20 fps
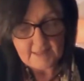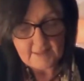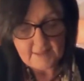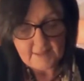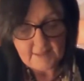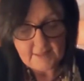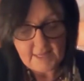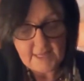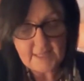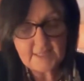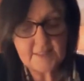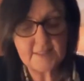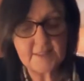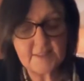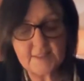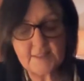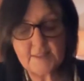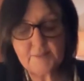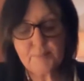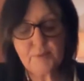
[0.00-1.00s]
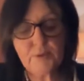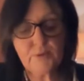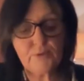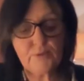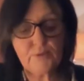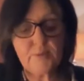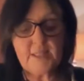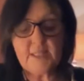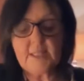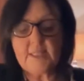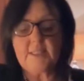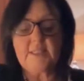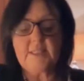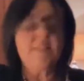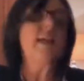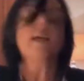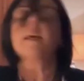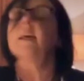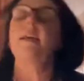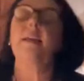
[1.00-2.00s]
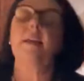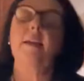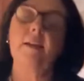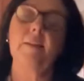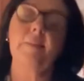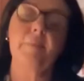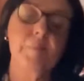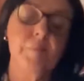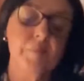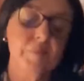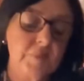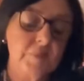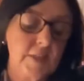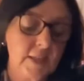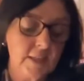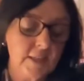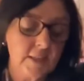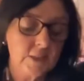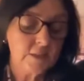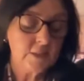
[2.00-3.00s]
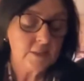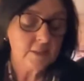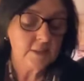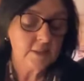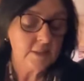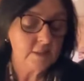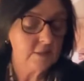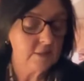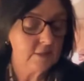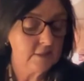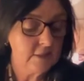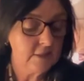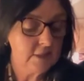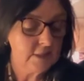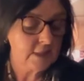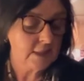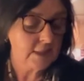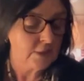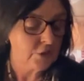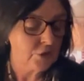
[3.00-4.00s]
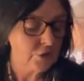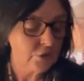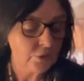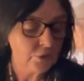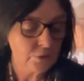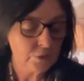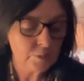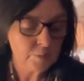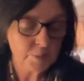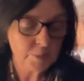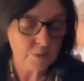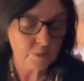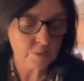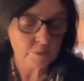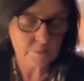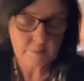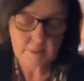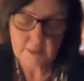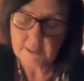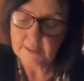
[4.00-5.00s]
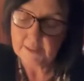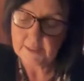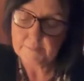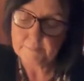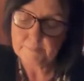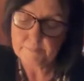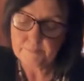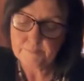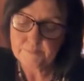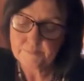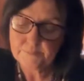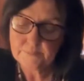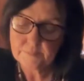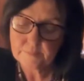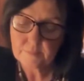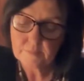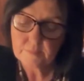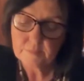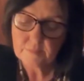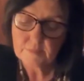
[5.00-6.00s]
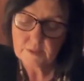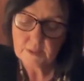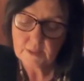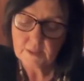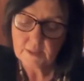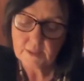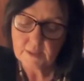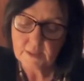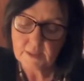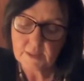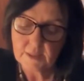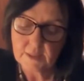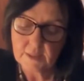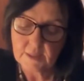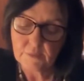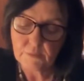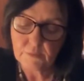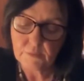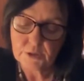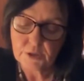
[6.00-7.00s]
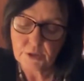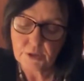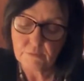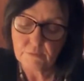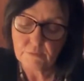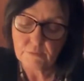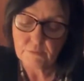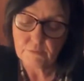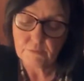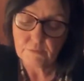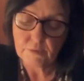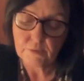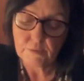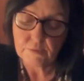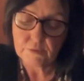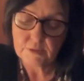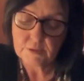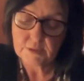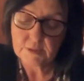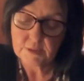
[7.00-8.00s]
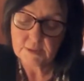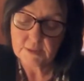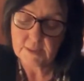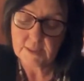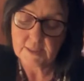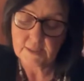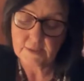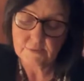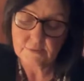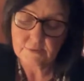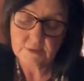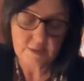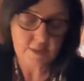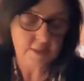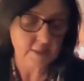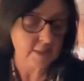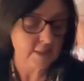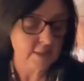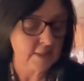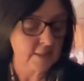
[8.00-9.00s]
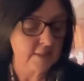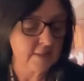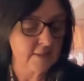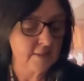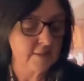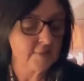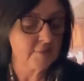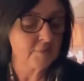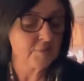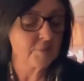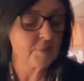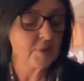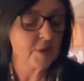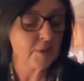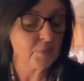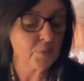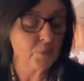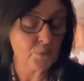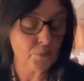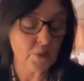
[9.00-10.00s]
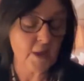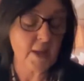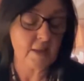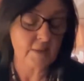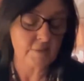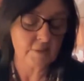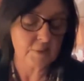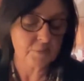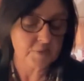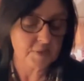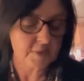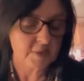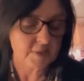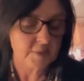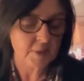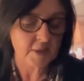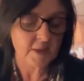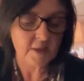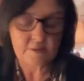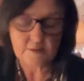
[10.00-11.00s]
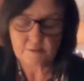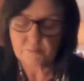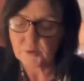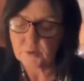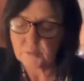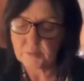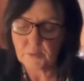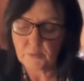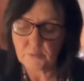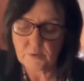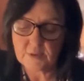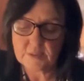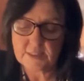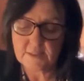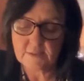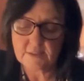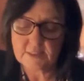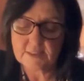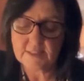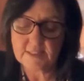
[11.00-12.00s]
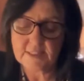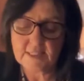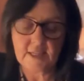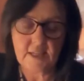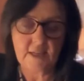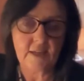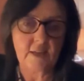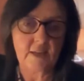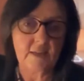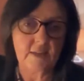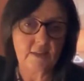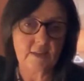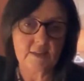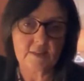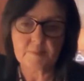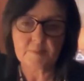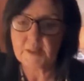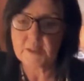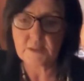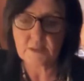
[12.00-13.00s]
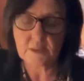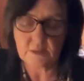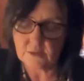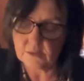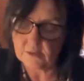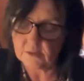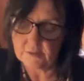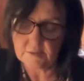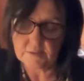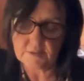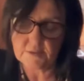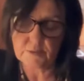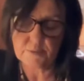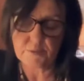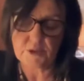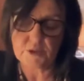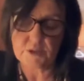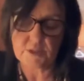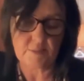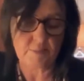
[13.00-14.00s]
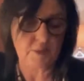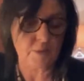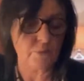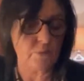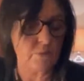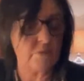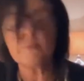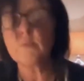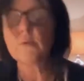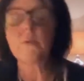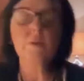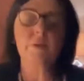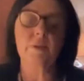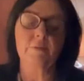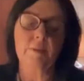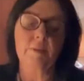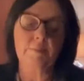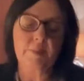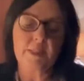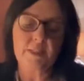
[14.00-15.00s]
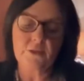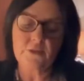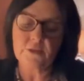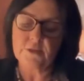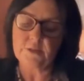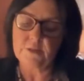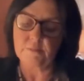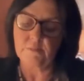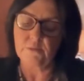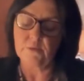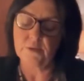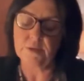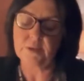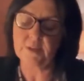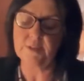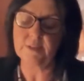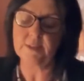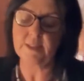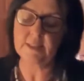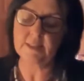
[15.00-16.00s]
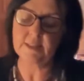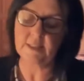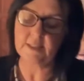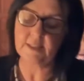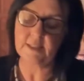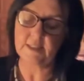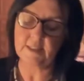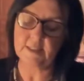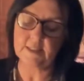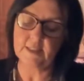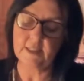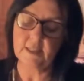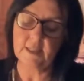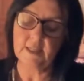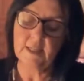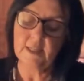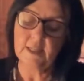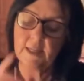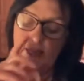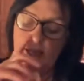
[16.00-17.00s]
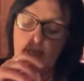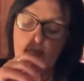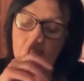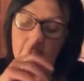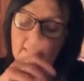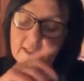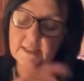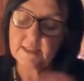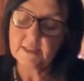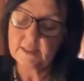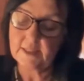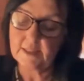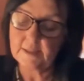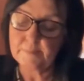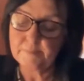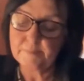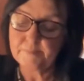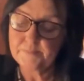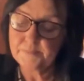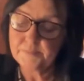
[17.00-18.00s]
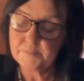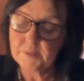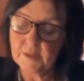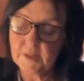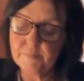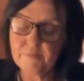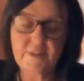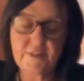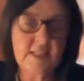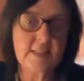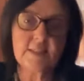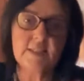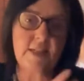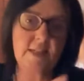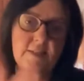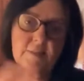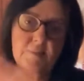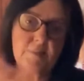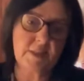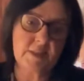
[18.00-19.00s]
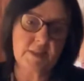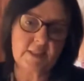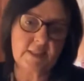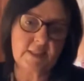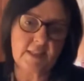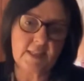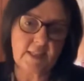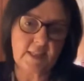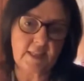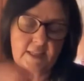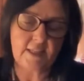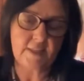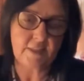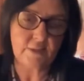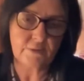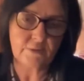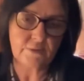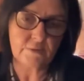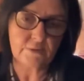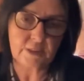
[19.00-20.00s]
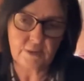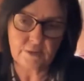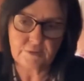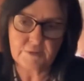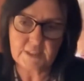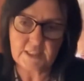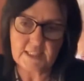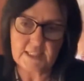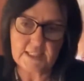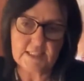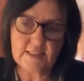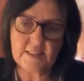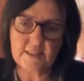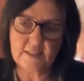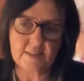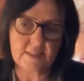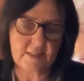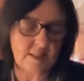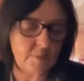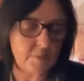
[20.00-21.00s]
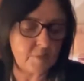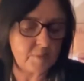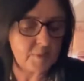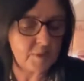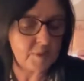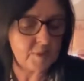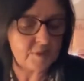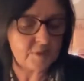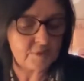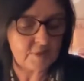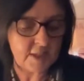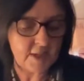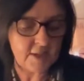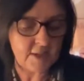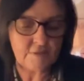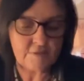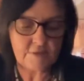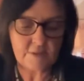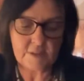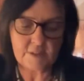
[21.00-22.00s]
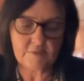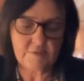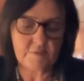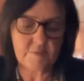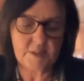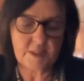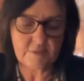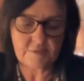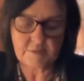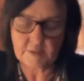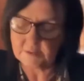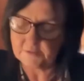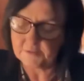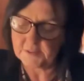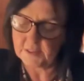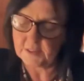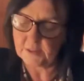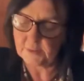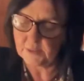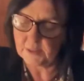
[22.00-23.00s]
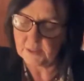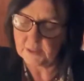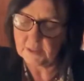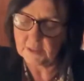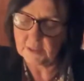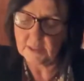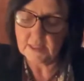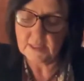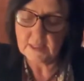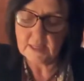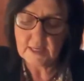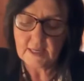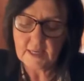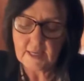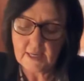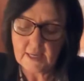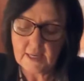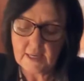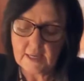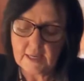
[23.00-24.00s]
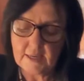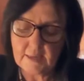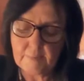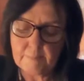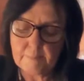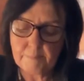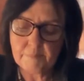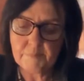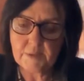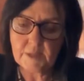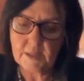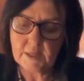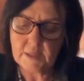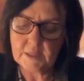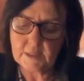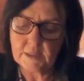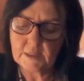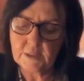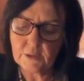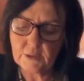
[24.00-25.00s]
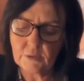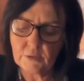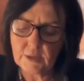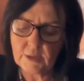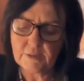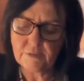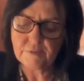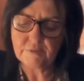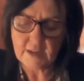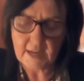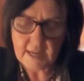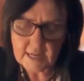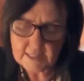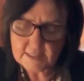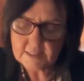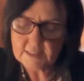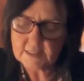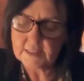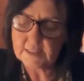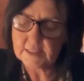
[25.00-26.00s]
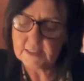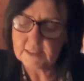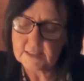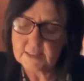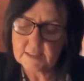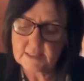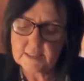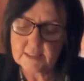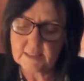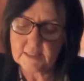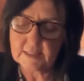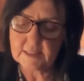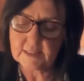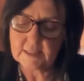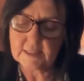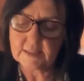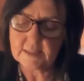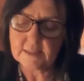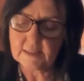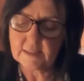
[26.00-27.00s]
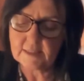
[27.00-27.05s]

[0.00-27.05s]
The next poem is a kind of short poem, which I wrote out in, well, it was inspired on one of my walks out in Lisadell. I spent so much time out walking around beaches and woods and things like that. And I'm fascinated by the sea. You know, I love to get into the sea, but I'm also terrified of, seaweed. And you know how vast it is and